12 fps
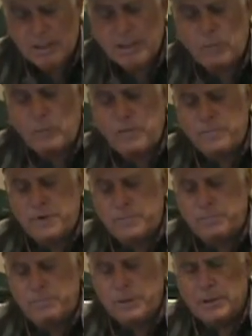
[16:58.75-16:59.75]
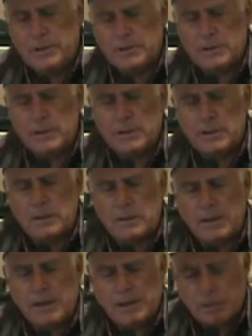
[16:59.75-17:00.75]
that we've been built,
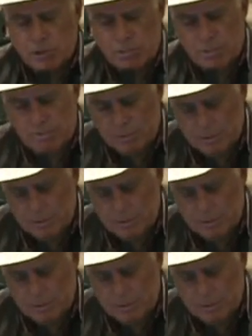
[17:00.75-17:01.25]
our nation's been